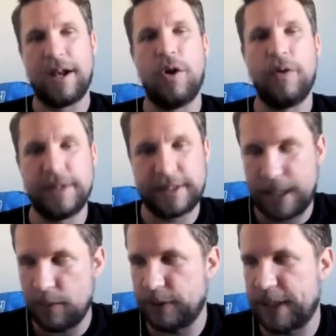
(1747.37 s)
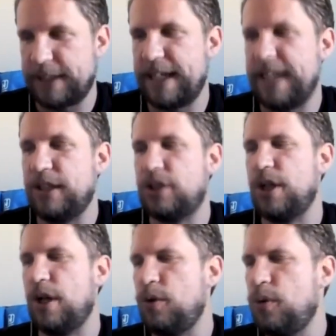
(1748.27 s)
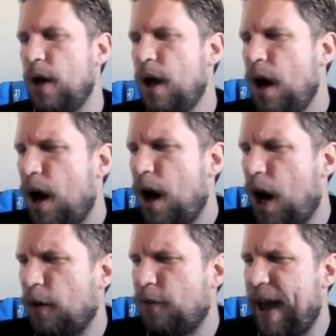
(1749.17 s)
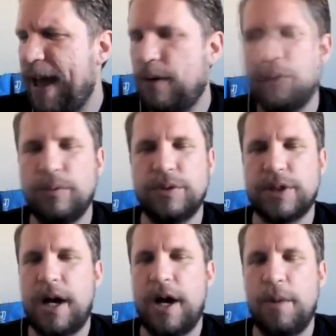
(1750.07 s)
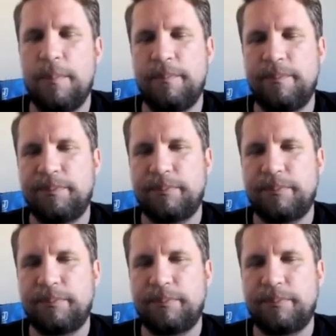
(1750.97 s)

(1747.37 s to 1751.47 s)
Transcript: and a lot of the skills they teach you are around um,